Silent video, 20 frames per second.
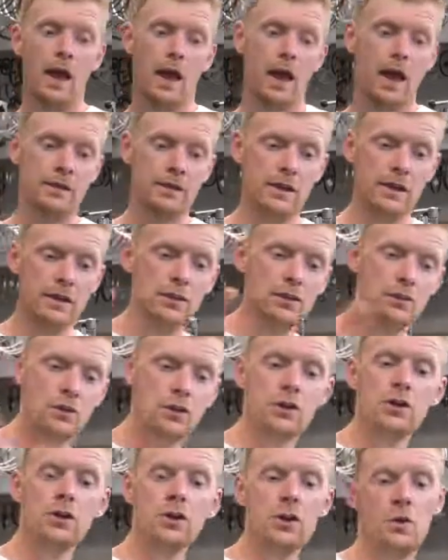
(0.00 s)
And then you
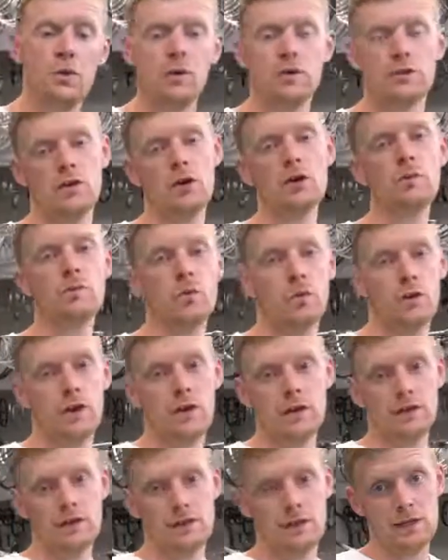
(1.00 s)
could always
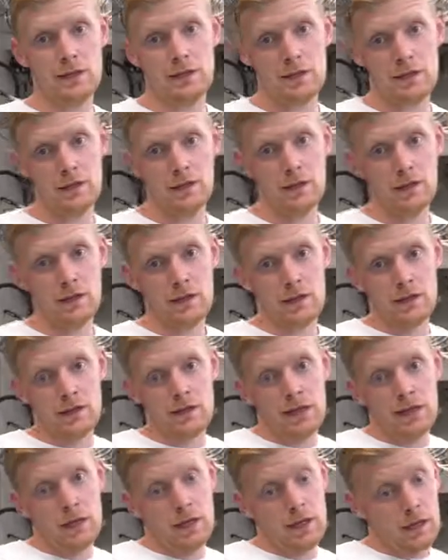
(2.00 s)
upgrade the
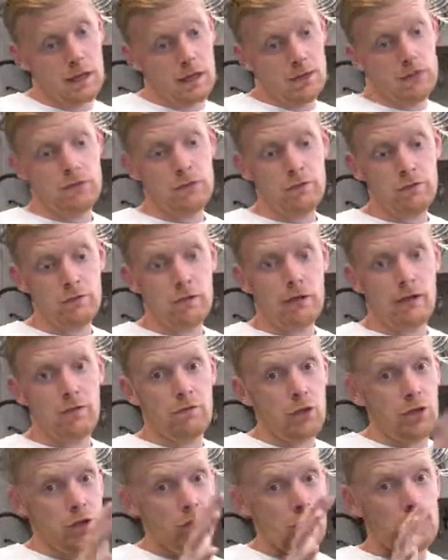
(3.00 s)
shift
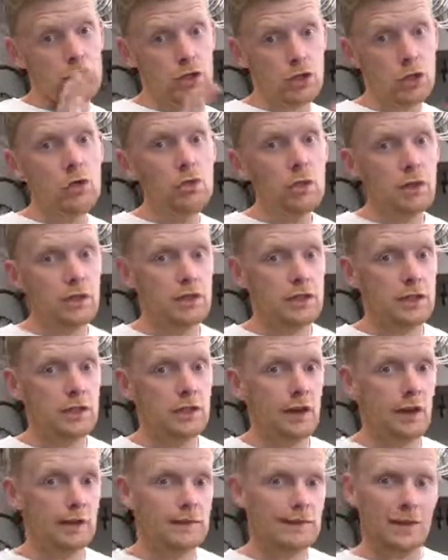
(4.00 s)
lever to a
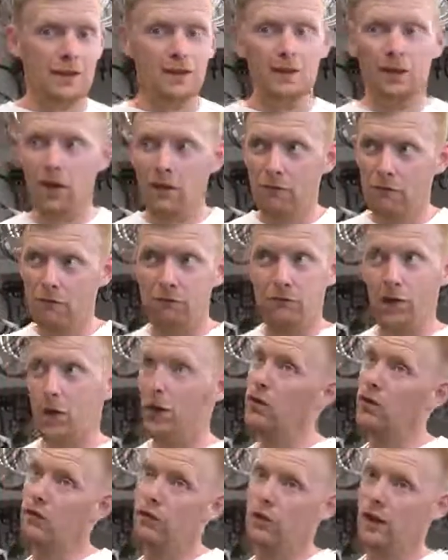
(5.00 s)
GX and you get
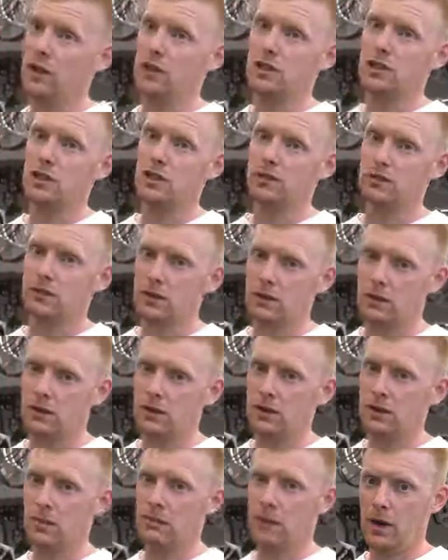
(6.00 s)
very fast shifting
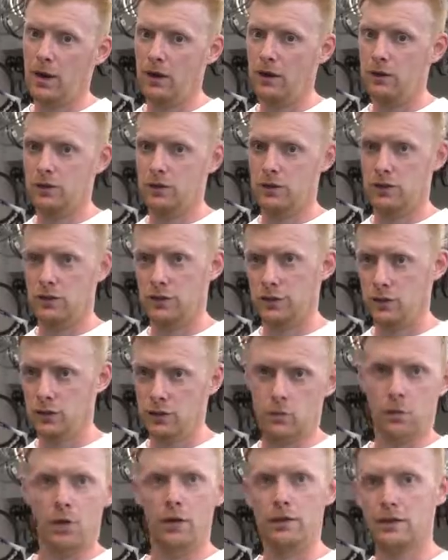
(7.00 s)
in comparison
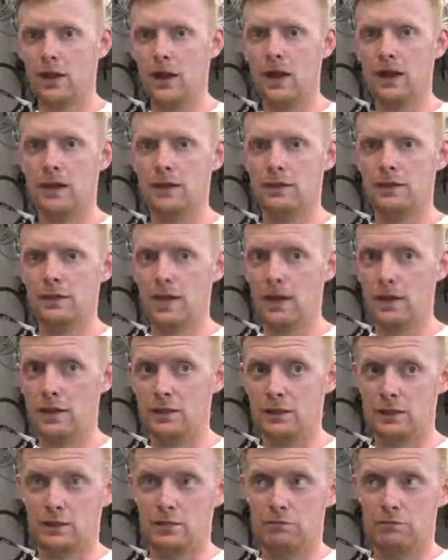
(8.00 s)
to what the NX has